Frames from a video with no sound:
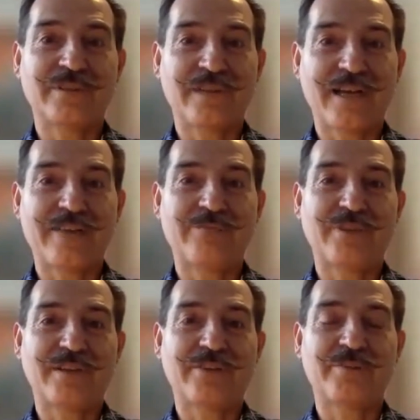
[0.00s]
live
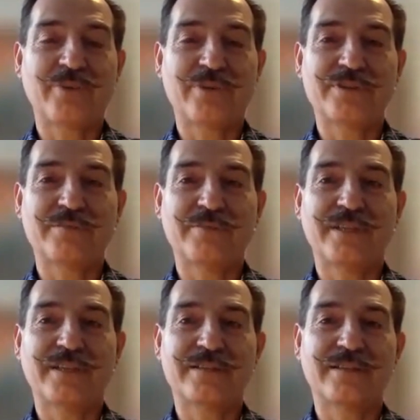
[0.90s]
with another person
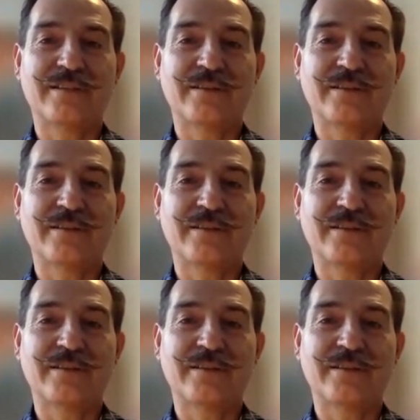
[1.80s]
because